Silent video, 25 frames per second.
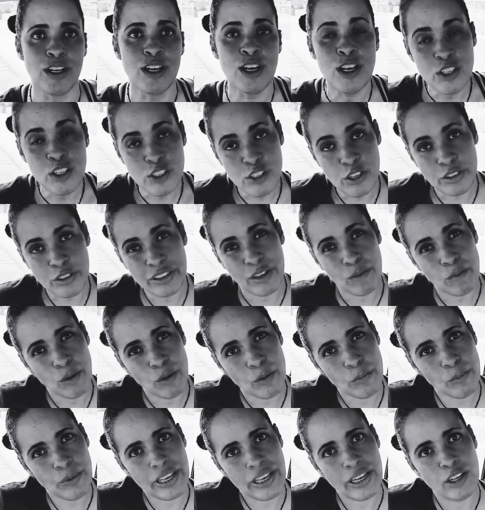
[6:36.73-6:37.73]
So then when
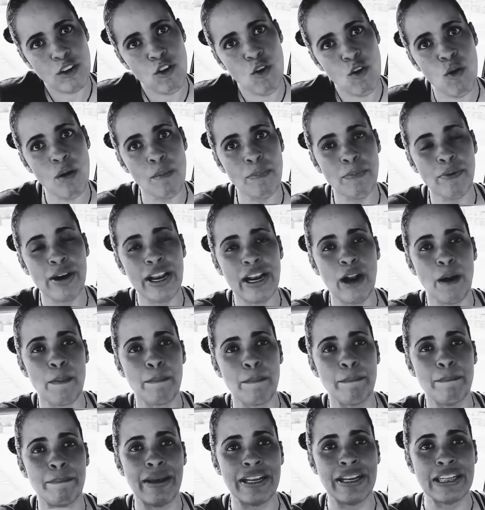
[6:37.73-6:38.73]
we incorporate our
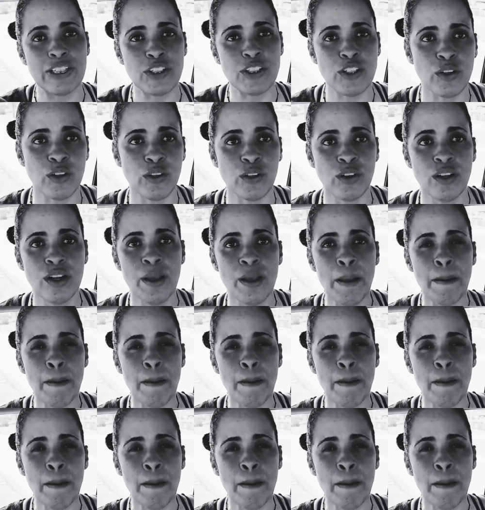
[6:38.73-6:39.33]
mental